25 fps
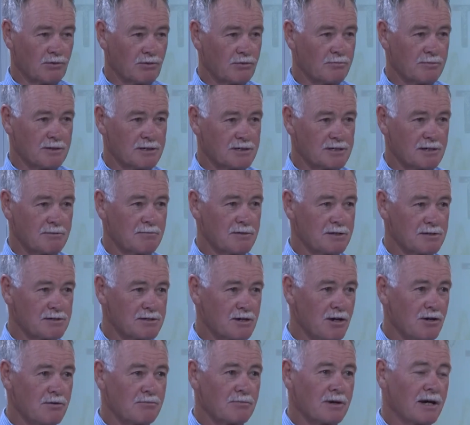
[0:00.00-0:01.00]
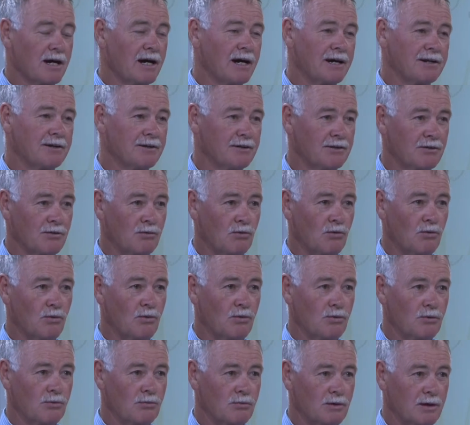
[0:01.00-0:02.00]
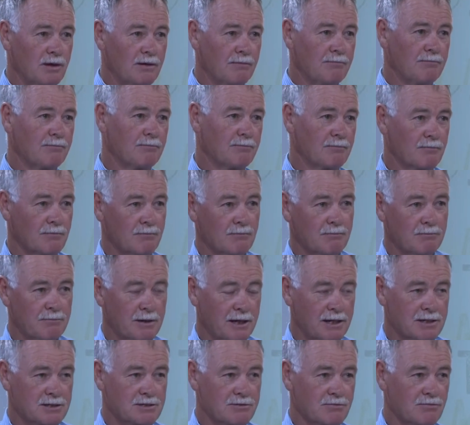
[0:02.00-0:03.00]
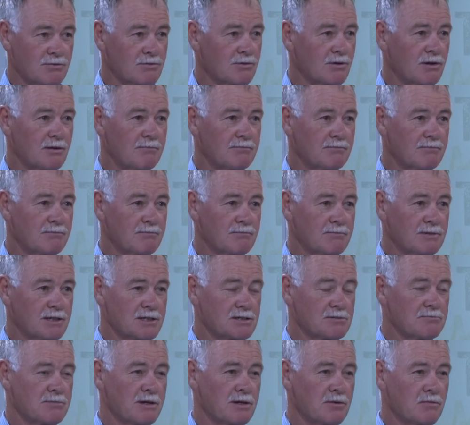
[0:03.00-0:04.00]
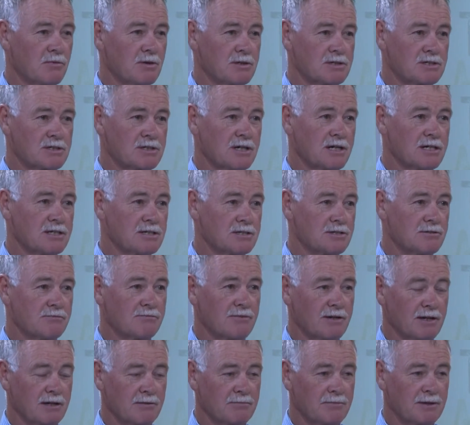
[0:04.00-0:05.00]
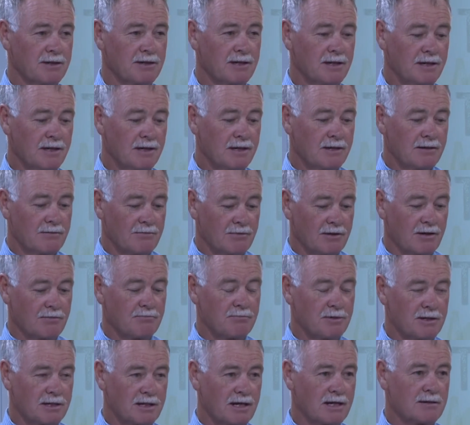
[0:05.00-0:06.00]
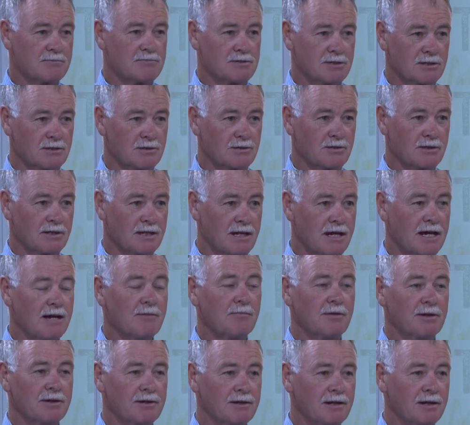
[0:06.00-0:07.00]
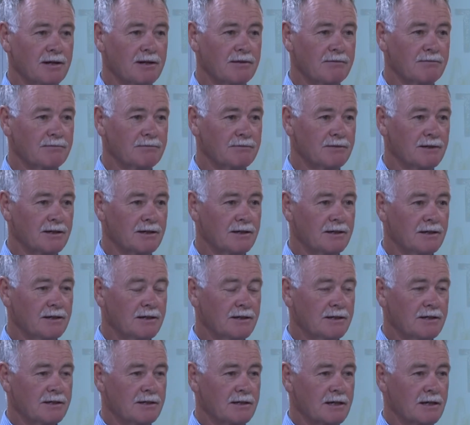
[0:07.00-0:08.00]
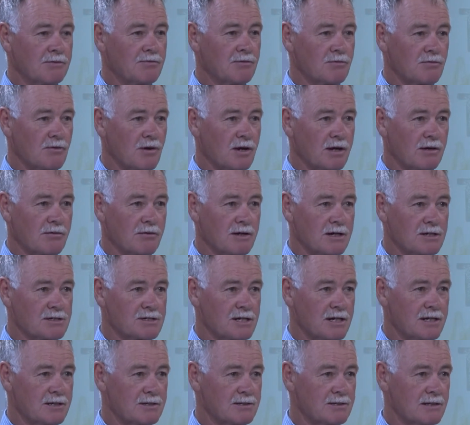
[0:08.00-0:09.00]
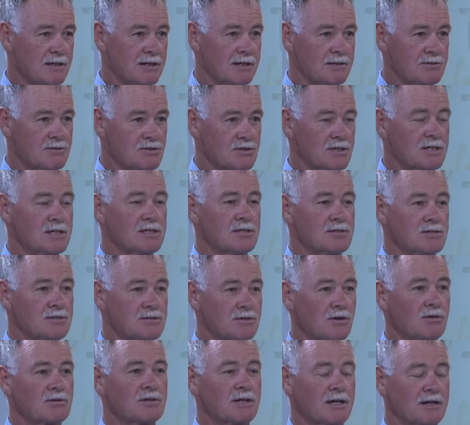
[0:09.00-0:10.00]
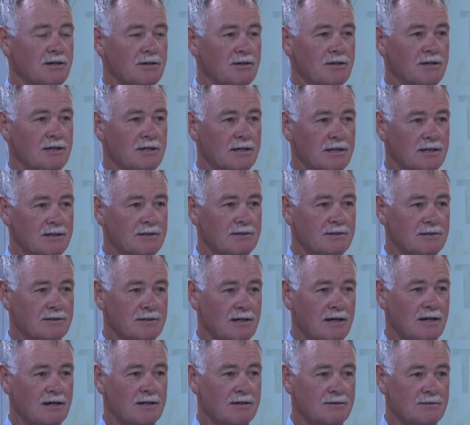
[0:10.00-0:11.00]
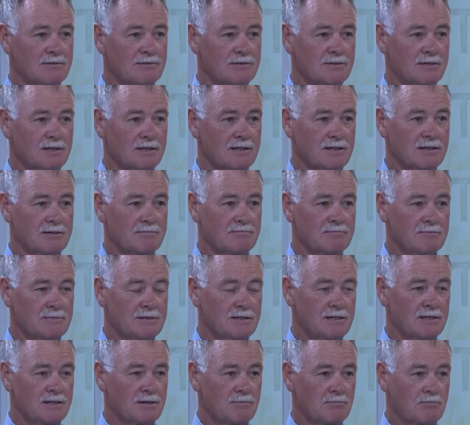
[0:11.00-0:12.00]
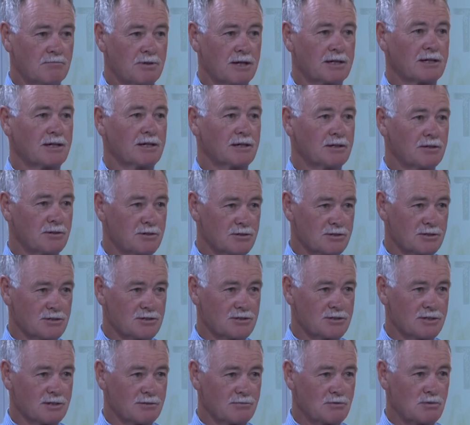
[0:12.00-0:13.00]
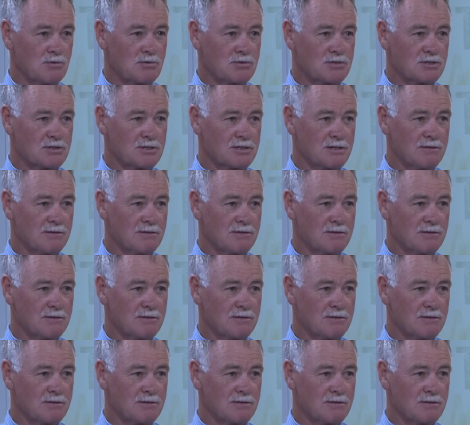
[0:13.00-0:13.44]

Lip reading: it be someone's home garden or paddocks of crop, doesn't matter what stage of development, they've been absolutely hammered. And even ryegrass had seeds knocked out of the head and practically useless. And of course,